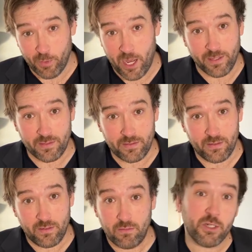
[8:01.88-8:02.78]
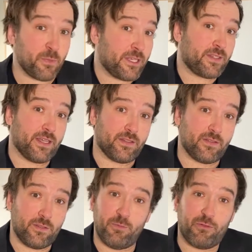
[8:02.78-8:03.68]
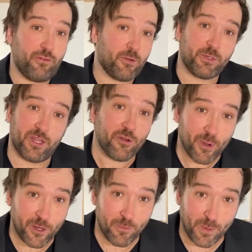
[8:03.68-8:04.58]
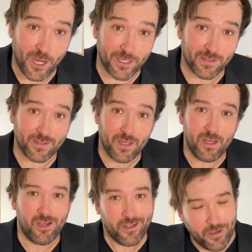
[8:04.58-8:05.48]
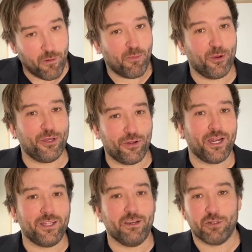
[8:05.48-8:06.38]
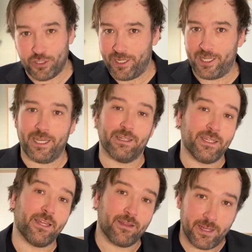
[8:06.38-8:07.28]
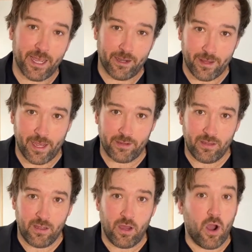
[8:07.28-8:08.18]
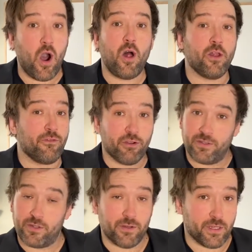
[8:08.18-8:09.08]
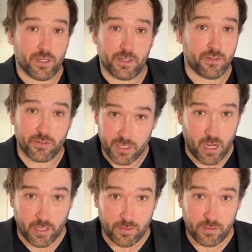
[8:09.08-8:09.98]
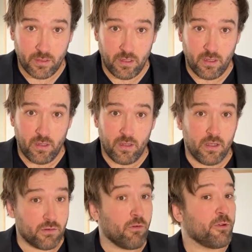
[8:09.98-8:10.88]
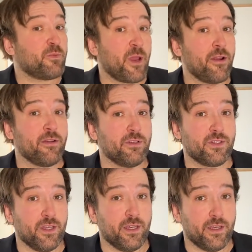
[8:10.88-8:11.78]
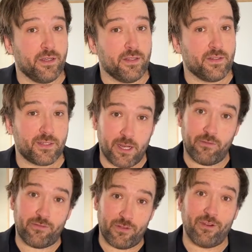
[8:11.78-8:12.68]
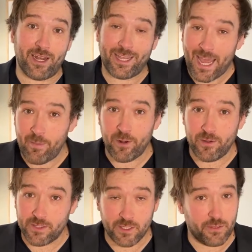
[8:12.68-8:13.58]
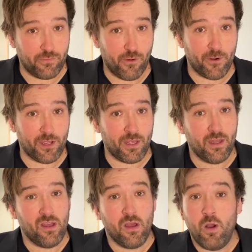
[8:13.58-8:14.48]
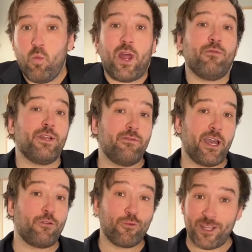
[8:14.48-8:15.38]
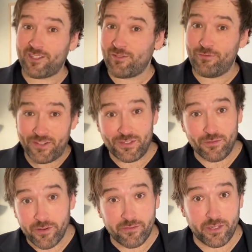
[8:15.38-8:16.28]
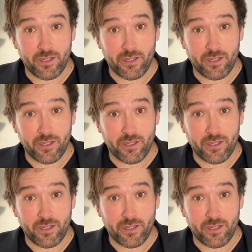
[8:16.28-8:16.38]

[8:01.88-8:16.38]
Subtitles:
bonds. Which makes sense. You put 40% of your money in bonds, you have a pretty good idea what you're going to get at the end of the day out of that. All of your uncertainty is in your stocks. So what risk parity would say is, instead of dividing capital 60-40, why don't we divide risk 50-50?